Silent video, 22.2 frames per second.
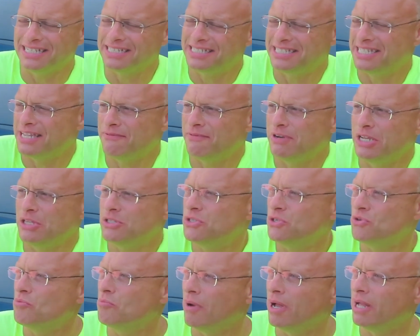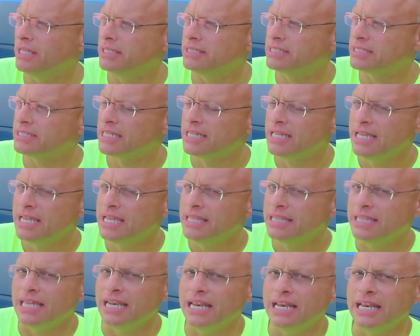to 72 months
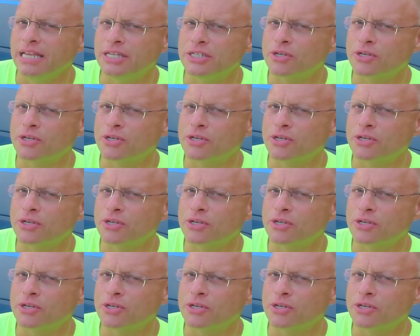that any